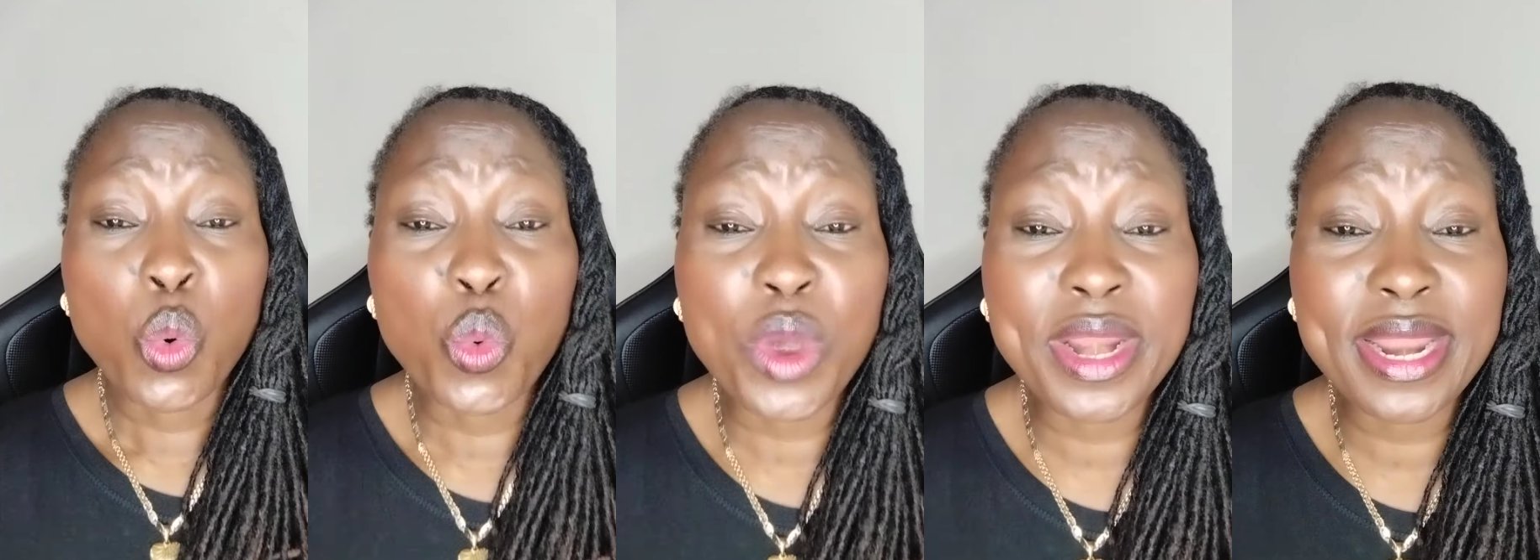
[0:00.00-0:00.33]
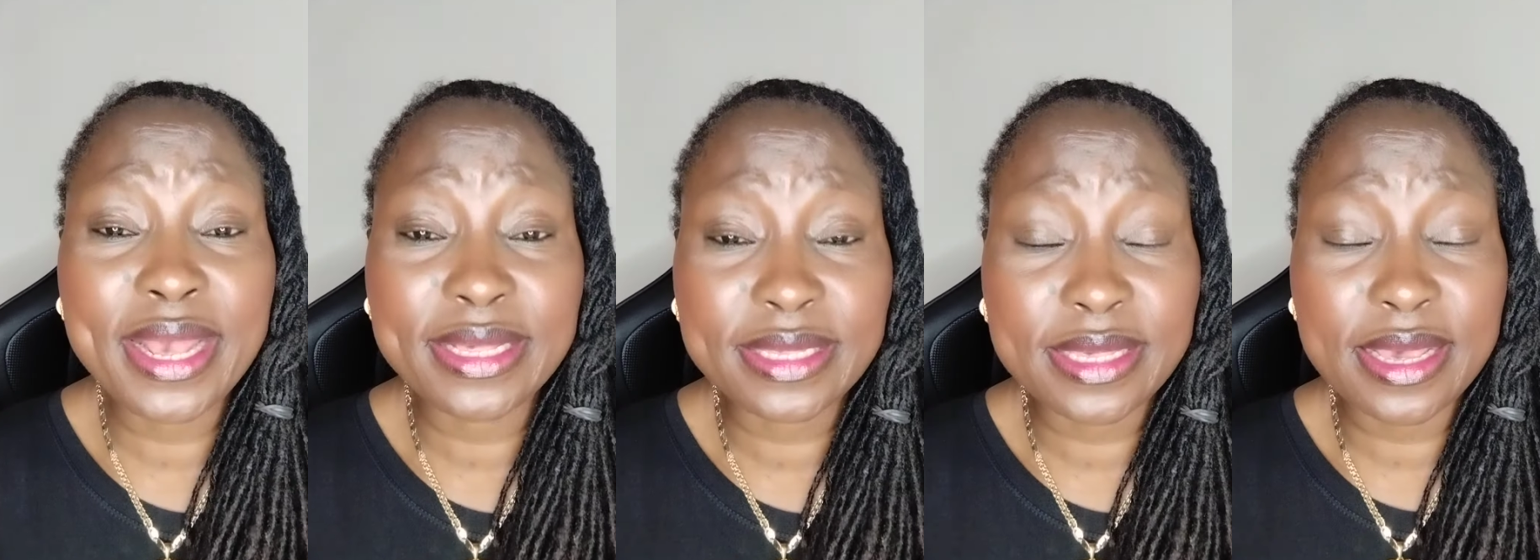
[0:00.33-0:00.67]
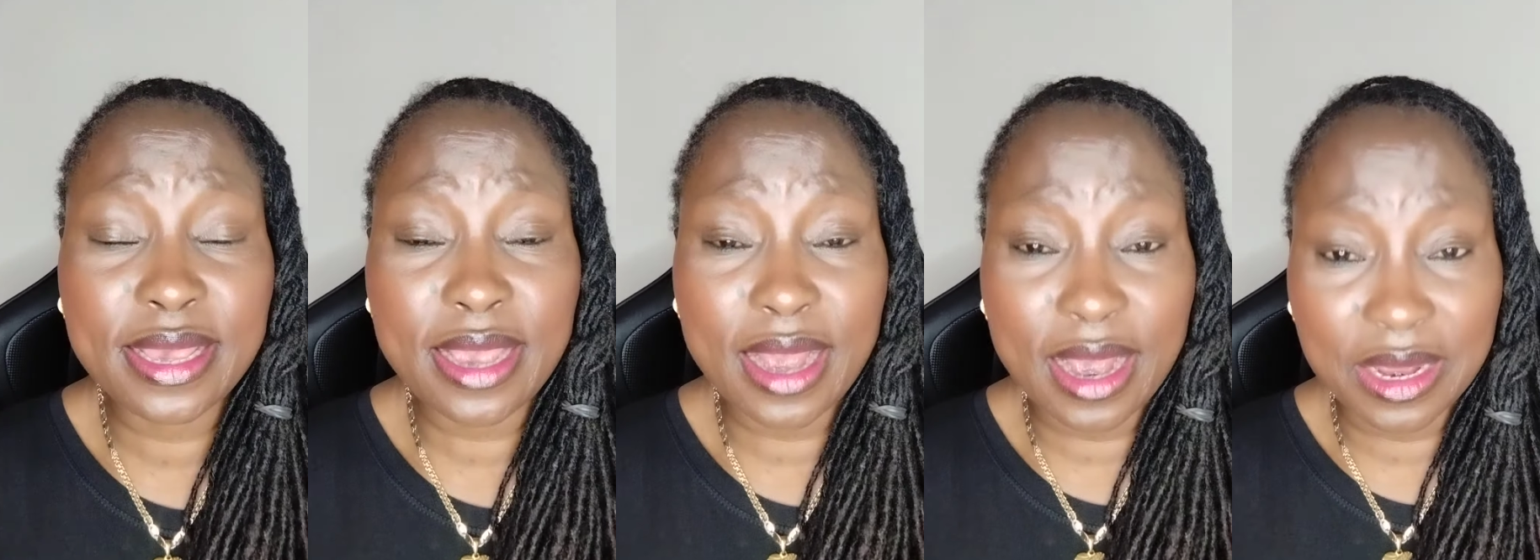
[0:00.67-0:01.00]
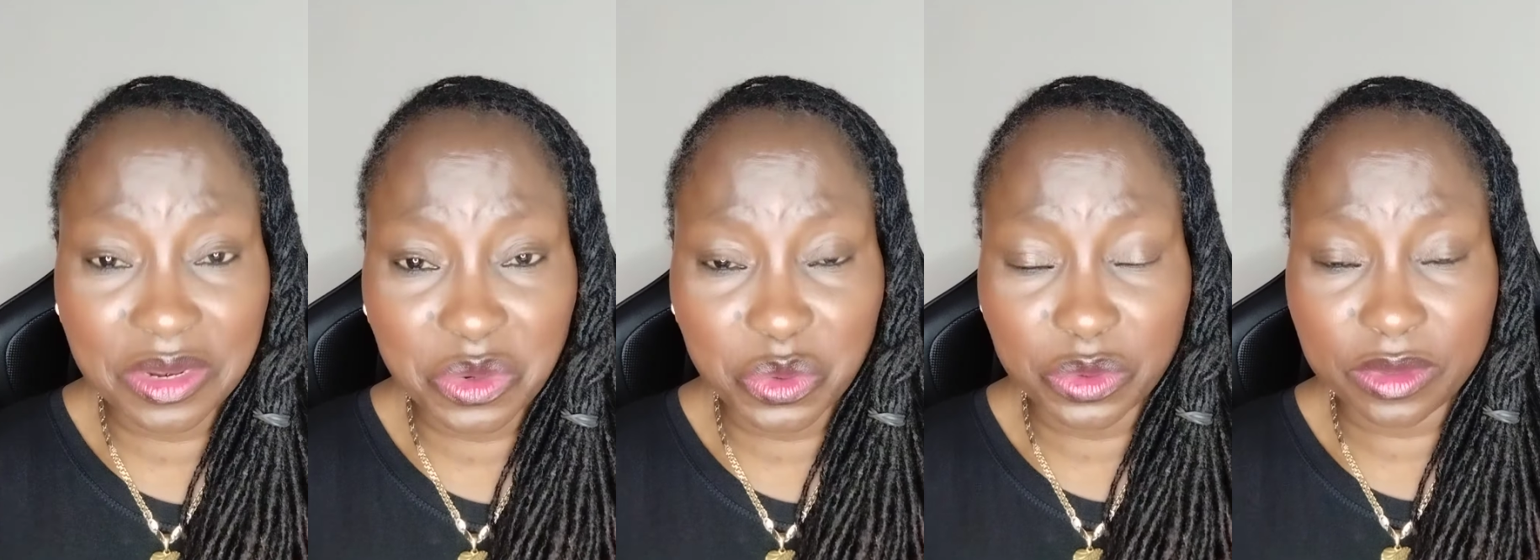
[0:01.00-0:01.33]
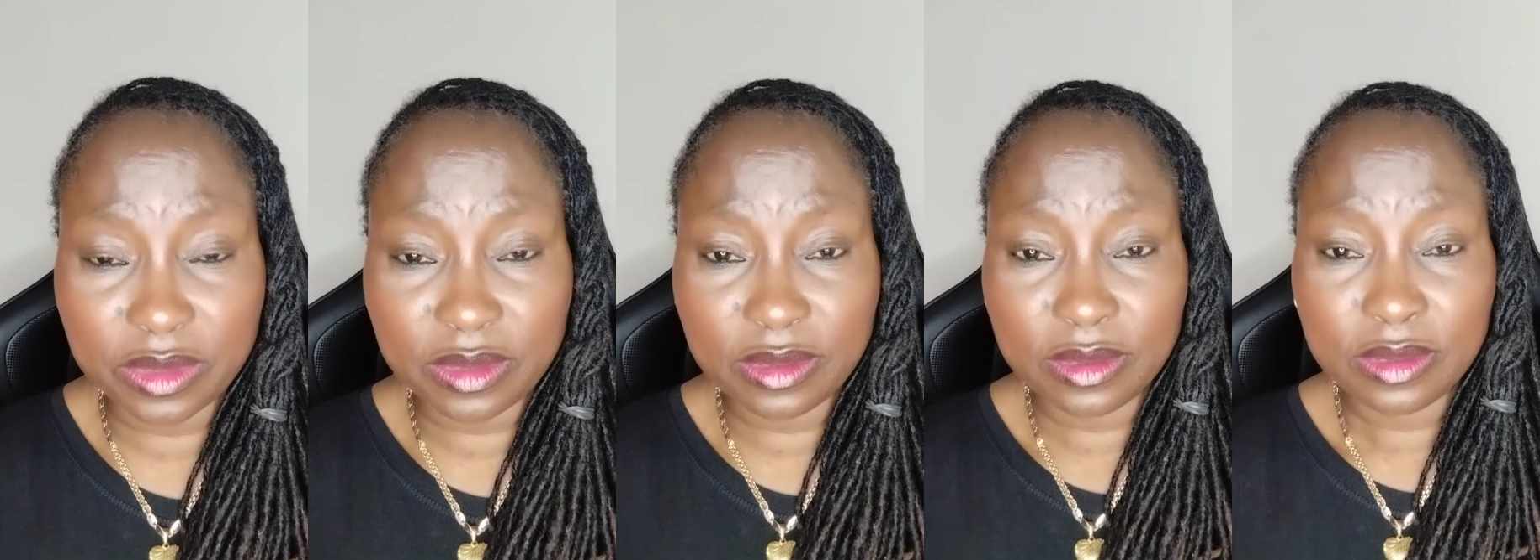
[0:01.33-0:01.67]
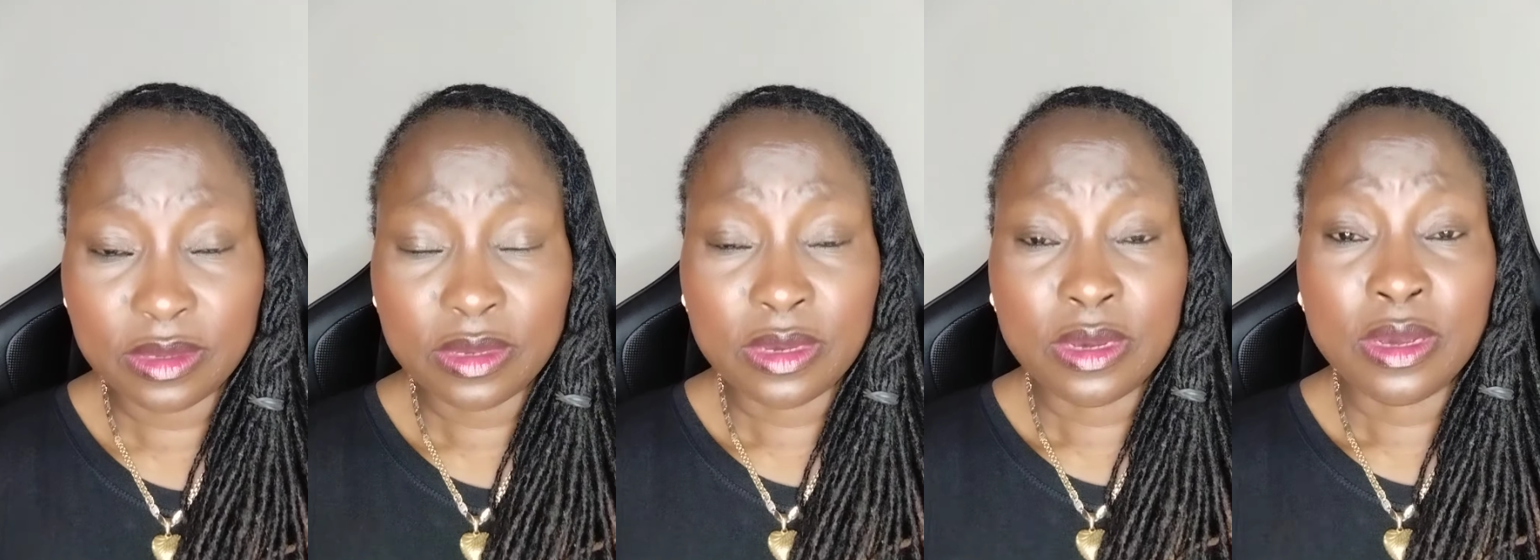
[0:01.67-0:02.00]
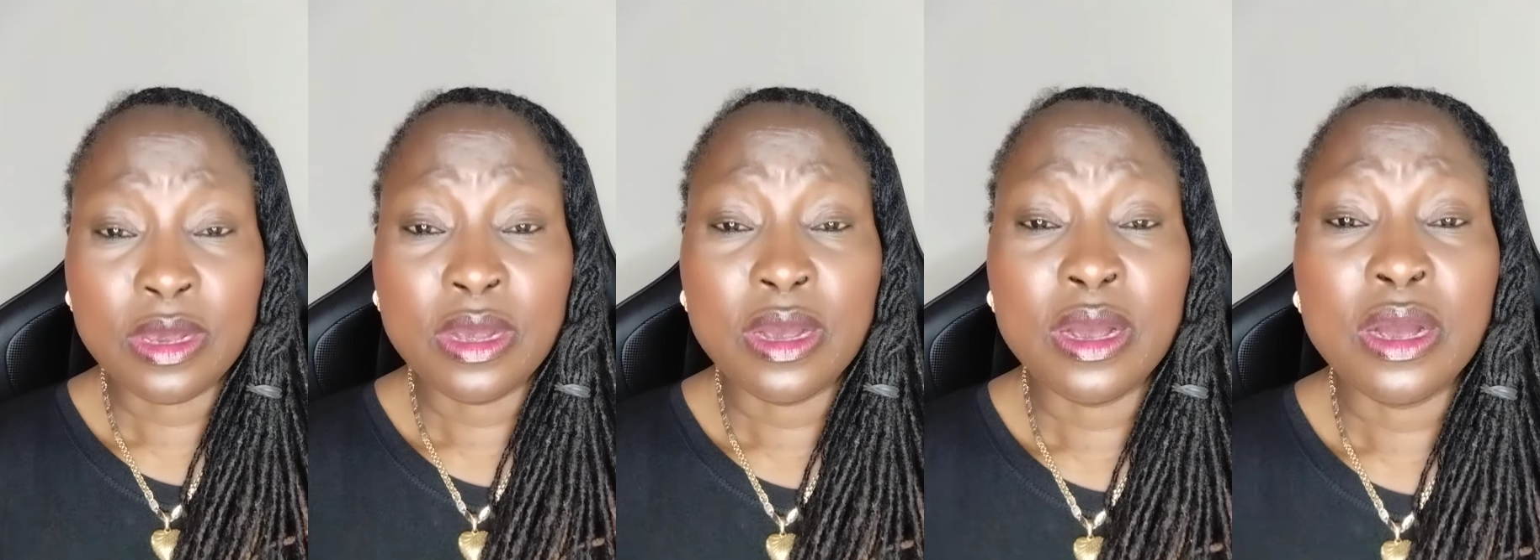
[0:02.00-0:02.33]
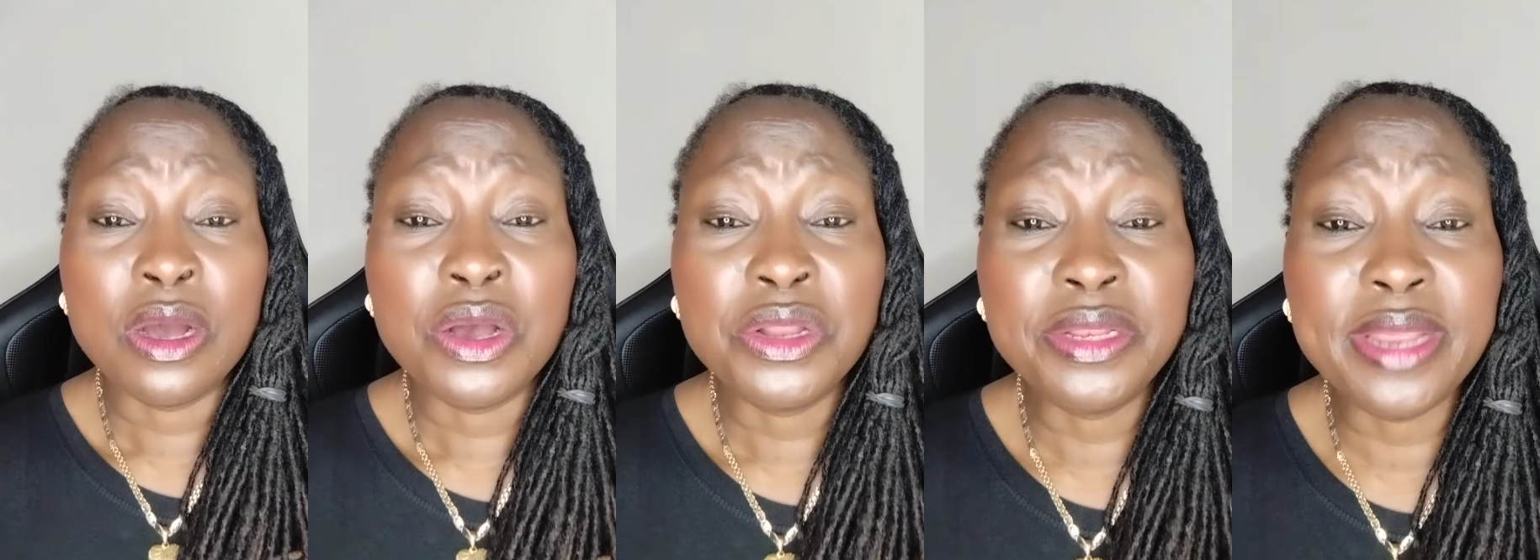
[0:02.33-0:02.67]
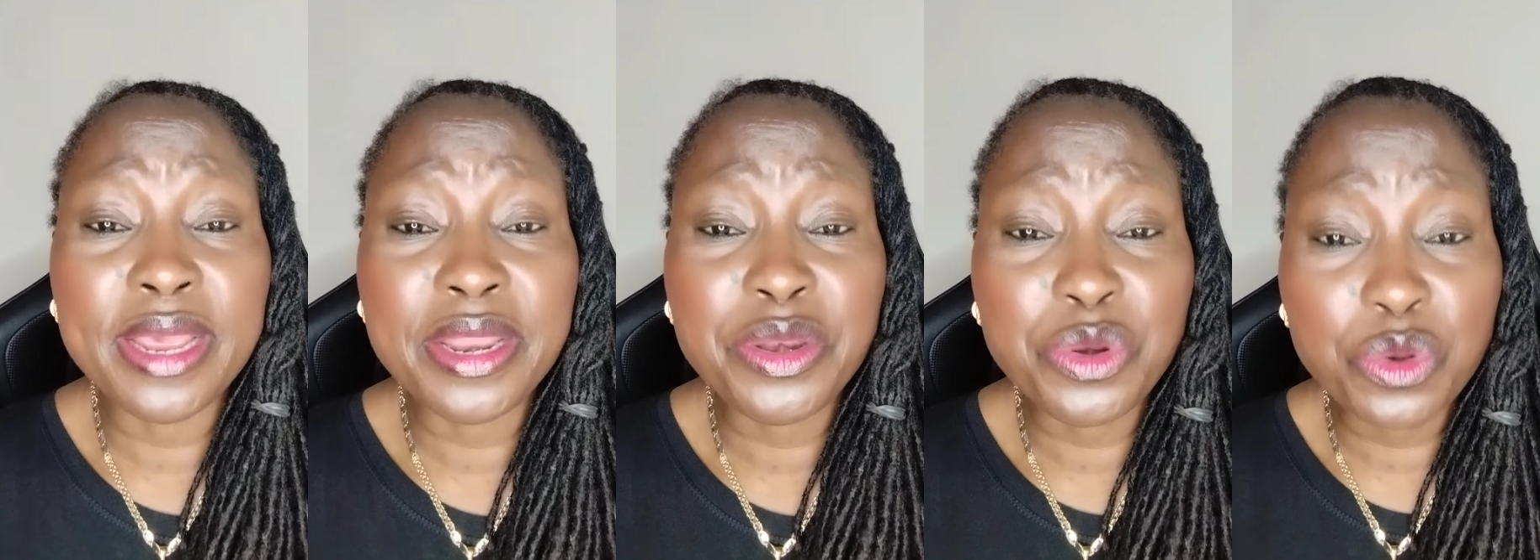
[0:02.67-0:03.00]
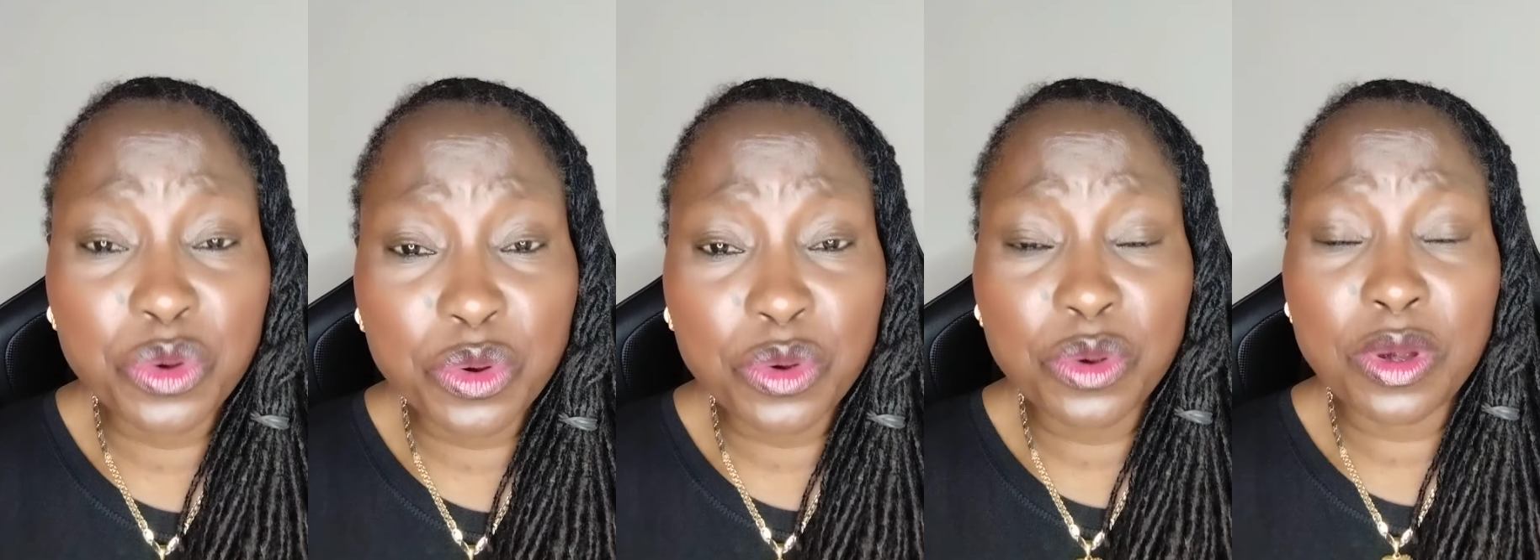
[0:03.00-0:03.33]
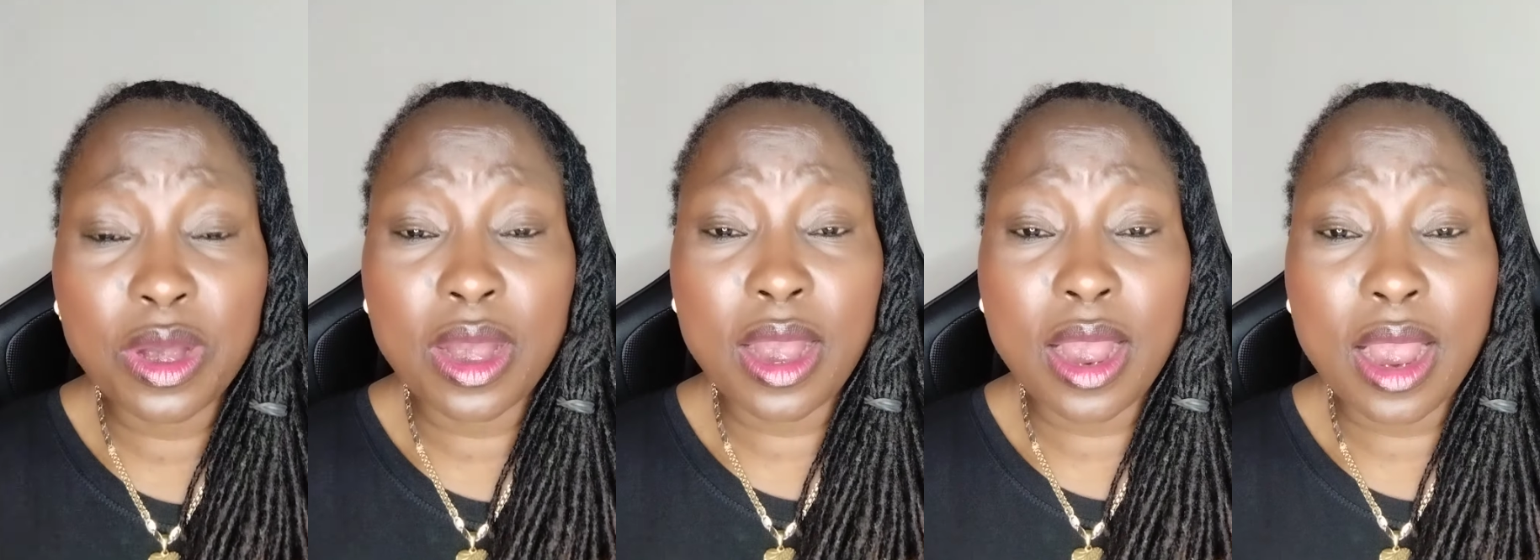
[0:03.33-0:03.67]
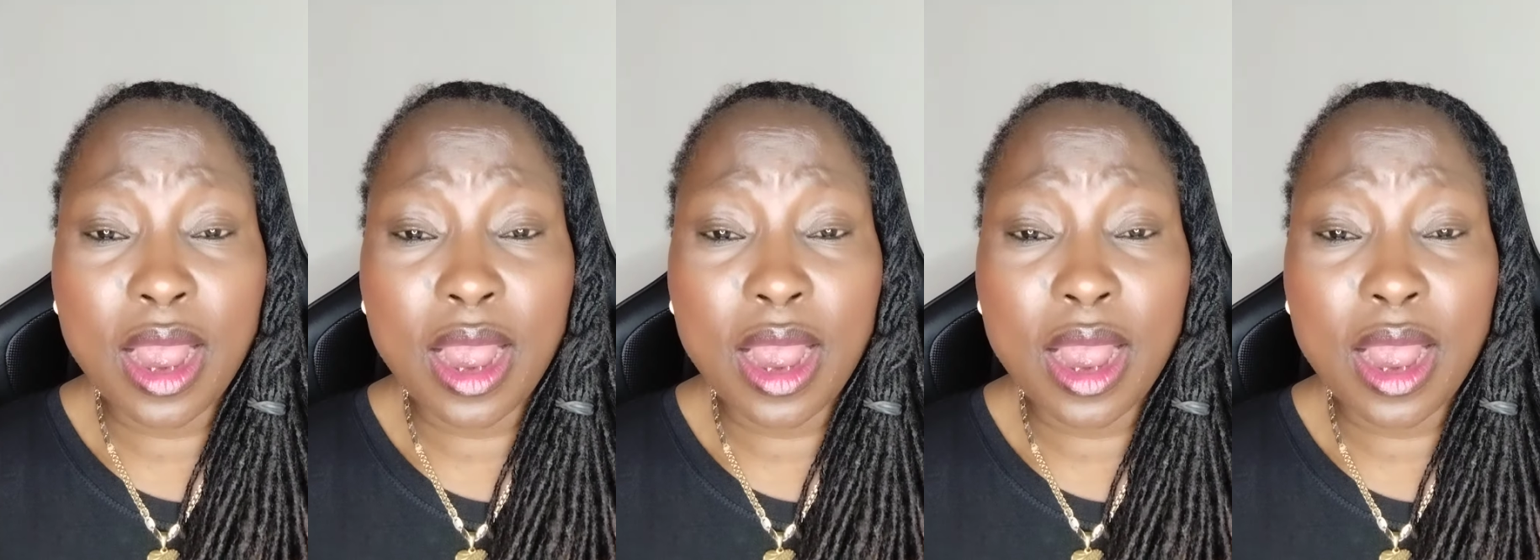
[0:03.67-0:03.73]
When I say adults, they know